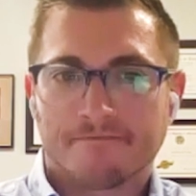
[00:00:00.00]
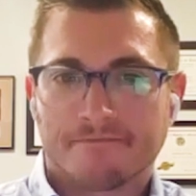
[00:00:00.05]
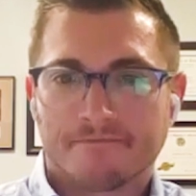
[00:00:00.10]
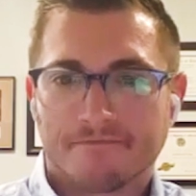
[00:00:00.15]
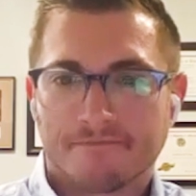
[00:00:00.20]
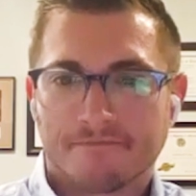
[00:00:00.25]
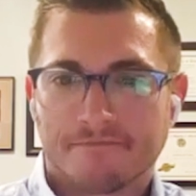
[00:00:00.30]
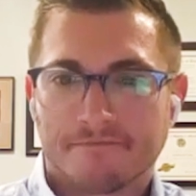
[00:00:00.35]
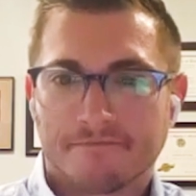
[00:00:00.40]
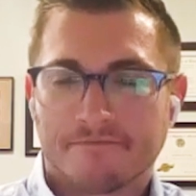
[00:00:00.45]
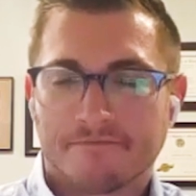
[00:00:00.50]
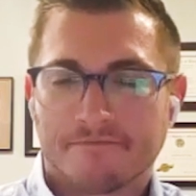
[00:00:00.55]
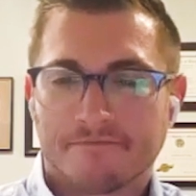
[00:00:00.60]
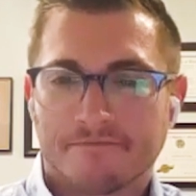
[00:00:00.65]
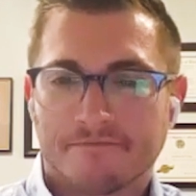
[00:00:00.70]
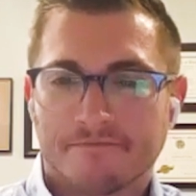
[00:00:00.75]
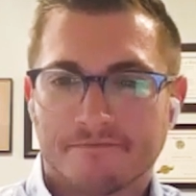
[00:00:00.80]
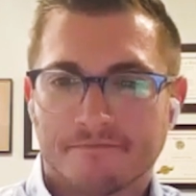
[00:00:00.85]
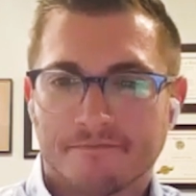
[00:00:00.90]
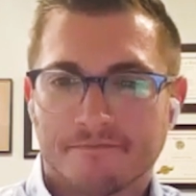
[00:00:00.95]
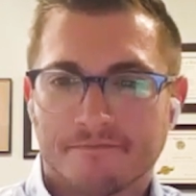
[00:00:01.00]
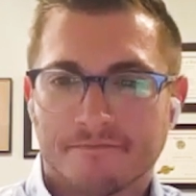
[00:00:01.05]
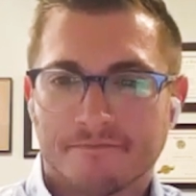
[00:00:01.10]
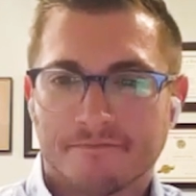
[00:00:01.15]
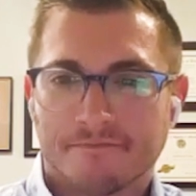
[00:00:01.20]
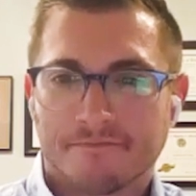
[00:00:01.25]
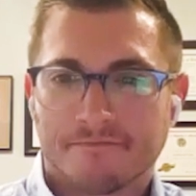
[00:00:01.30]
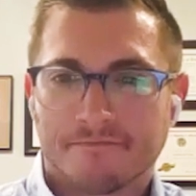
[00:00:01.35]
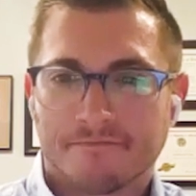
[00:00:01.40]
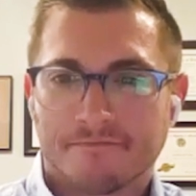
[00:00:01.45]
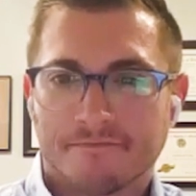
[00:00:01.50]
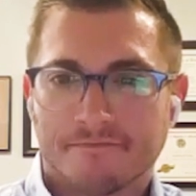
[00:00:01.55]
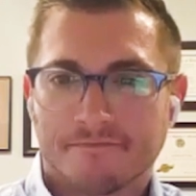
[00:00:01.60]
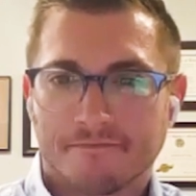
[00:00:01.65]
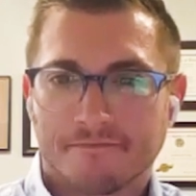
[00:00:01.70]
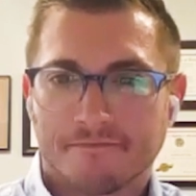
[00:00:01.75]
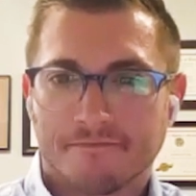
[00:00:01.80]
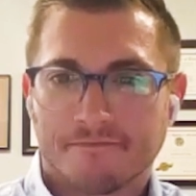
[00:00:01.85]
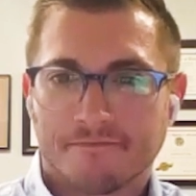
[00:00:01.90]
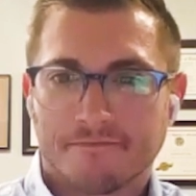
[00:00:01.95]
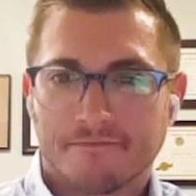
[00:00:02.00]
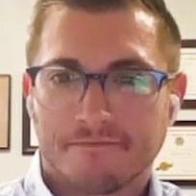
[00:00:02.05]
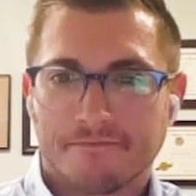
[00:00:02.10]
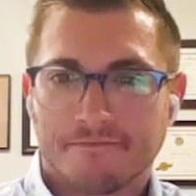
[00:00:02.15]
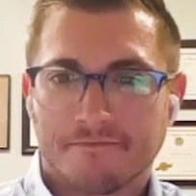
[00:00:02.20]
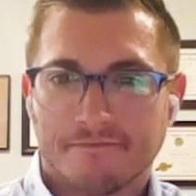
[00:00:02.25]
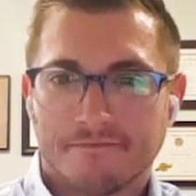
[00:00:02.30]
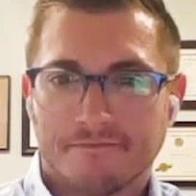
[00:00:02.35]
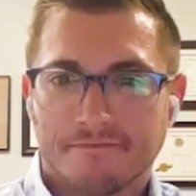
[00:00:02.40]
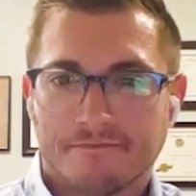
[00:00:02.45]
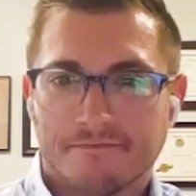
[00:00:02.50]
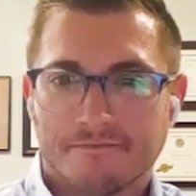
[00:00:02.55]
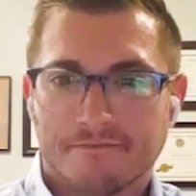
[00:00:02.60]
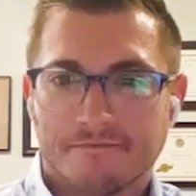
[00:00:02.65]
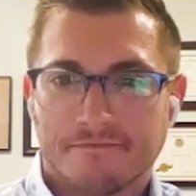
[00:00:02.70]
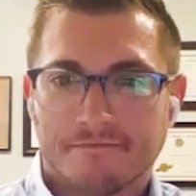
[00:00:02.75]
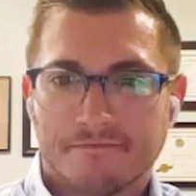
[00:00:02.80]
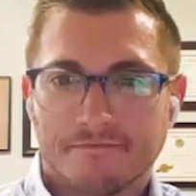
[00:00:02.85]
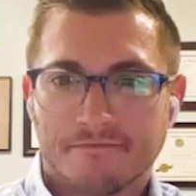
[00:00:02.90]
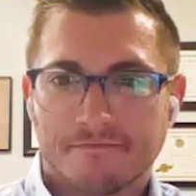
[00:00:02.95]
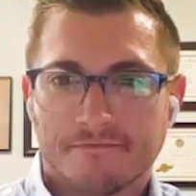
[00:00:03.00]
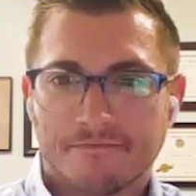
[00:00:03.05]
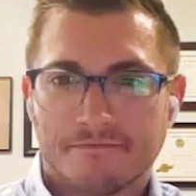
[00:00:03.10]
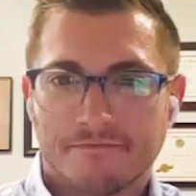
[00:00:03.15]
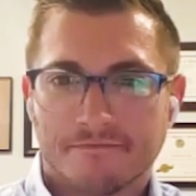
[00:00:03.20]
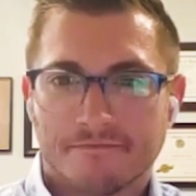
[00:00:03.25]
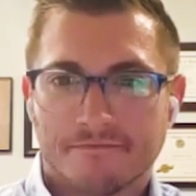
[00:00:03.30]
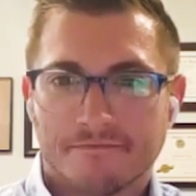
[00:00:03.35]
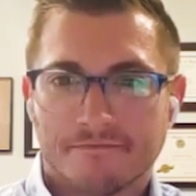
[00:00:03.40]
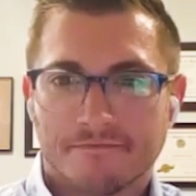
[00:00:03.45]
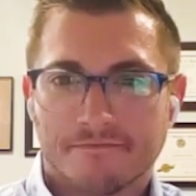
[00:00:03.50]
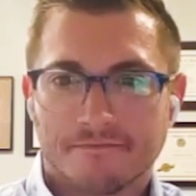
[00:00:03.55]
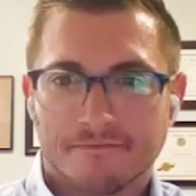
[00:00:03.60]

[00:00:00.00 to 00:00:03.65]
No words are spoken by the person on screen.